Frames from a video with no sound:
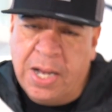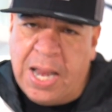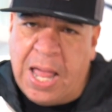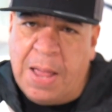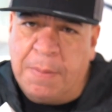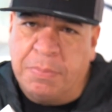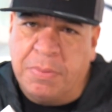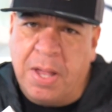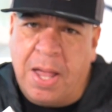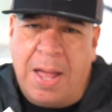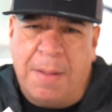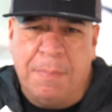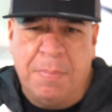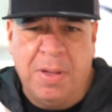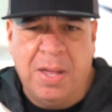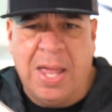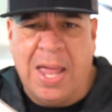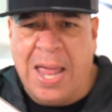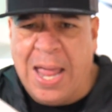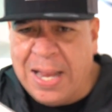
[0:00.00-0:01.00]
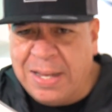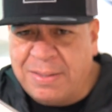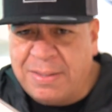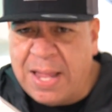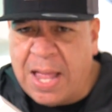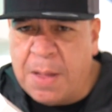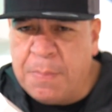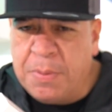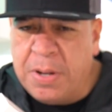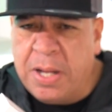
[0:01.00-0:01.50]
laptop, and
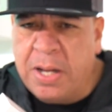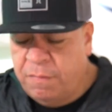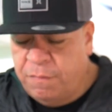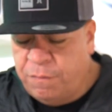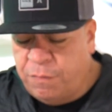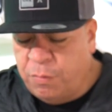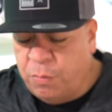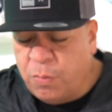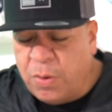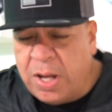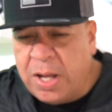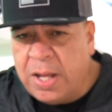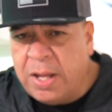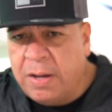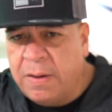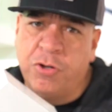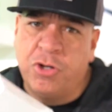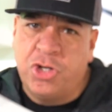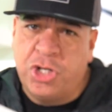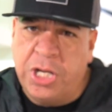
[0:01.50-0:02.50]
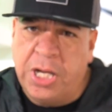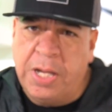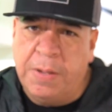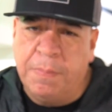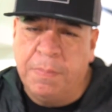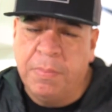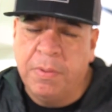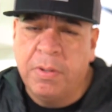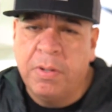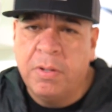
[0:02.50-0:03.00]
tablet. For what? For cheap?
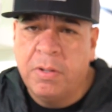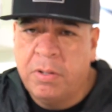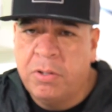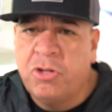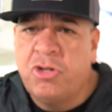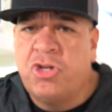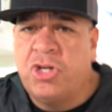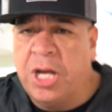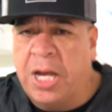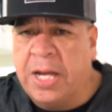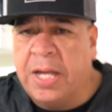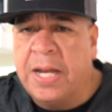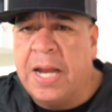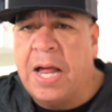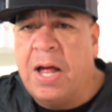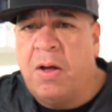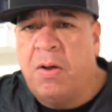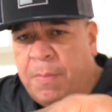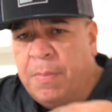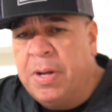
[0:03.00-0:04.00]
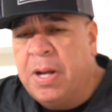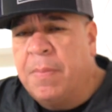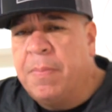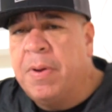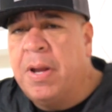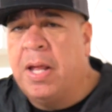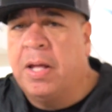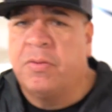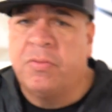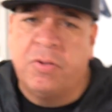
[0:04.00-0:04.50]
Check it out. Coming up
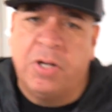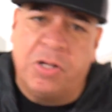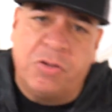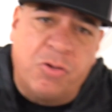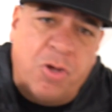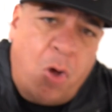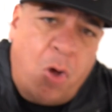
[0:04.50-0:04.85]
next. Let's